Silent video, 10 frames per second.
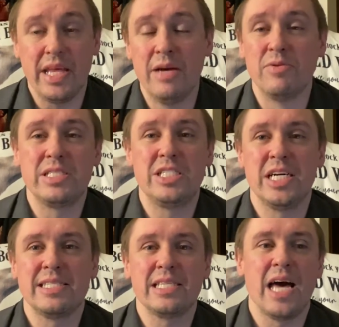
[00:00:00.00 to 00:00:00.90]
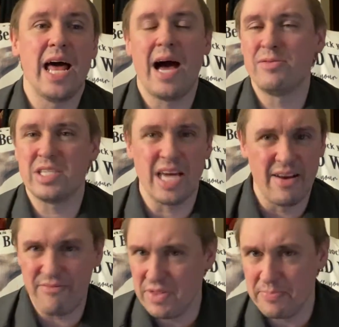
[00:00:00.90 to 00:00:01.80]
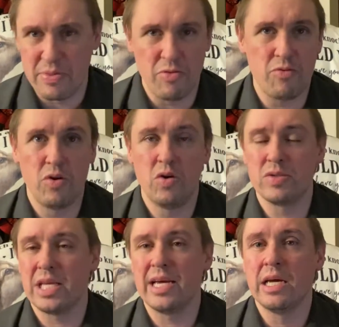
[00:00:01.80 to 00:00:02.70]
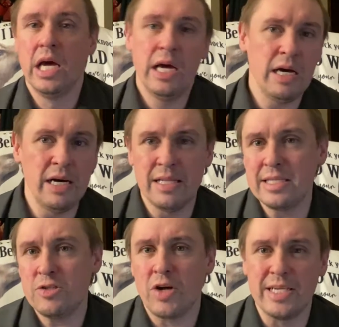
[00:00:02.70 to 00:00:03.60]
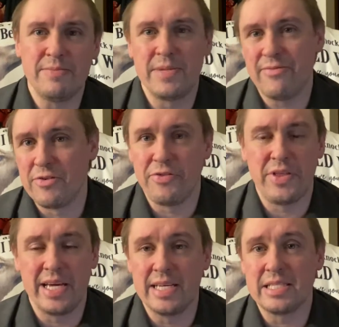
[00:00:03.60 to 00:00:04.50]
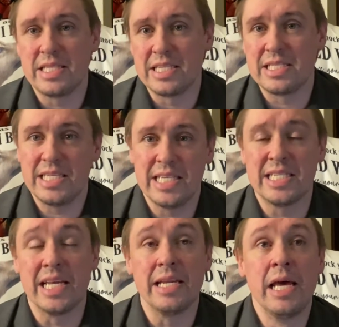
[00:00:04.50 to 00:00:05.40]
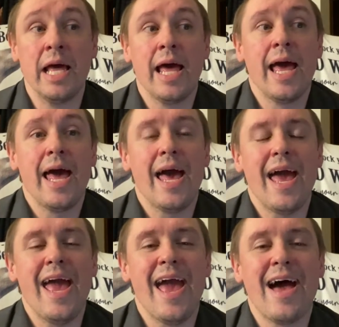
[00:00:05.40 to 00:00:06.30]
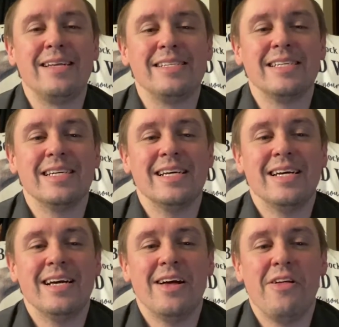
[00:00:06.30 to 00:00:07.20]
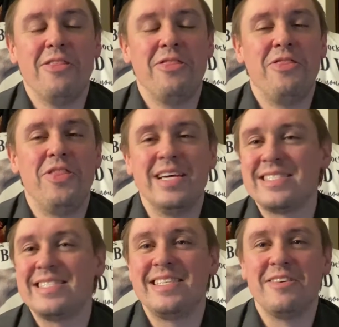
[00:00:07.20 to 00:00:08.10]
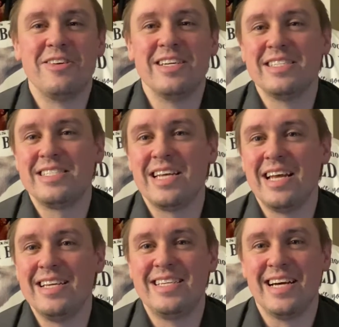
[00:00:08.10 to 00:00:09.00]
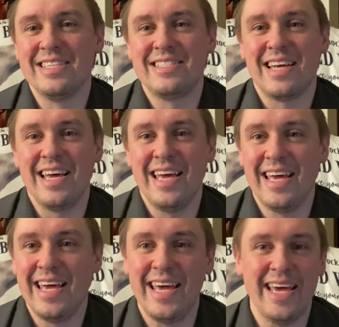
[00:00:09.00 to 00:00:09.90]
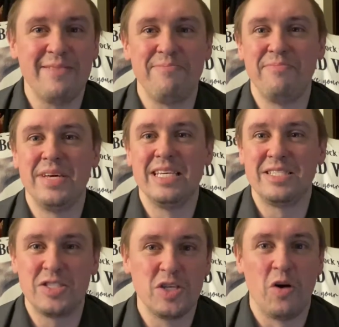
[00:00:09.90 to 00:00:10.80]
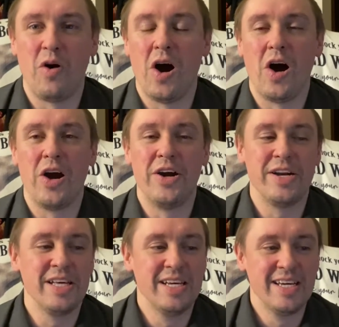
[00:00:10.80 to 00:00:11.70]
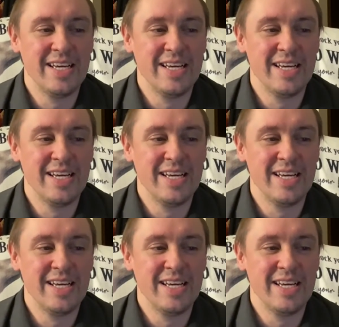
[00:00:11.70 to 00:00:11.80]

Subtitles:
It was just kind of flipping through. It's like, oh, let's try some different things this season. And this series just hit me so hard